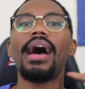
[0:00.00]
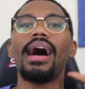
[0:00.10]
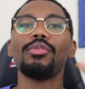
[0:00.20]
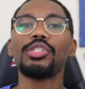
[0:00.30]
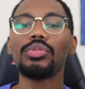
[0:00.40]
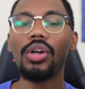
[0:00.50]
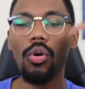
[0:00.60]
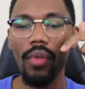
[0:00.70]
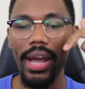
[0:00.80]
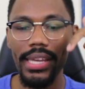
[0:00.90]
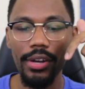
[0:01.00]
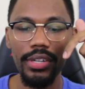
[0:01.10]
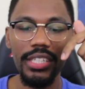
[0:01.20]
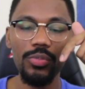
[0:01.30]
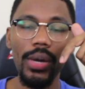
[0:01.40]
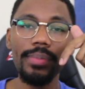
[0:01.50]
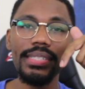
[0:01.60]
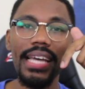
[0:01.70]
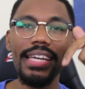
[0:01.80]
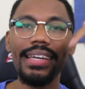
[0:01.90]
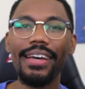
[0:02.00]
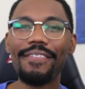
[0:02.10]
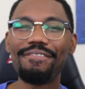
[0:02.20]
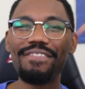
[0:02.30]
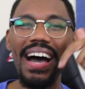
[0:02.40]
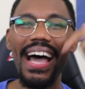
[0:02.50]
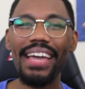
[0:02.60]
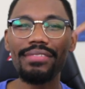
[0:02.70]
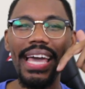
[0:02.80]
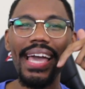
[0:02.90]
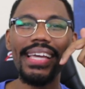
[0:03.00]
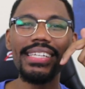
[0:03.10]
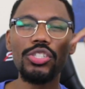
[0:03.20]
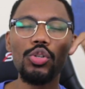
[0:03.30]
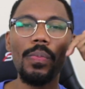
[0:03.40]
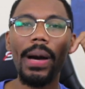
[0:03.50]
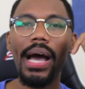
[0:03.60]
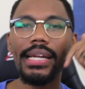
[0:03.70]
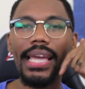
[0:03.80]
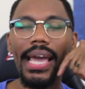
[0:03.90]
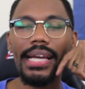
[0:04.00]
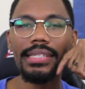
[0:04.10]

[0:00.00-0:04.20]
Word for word: I want you to go right here to this website, five days to podcast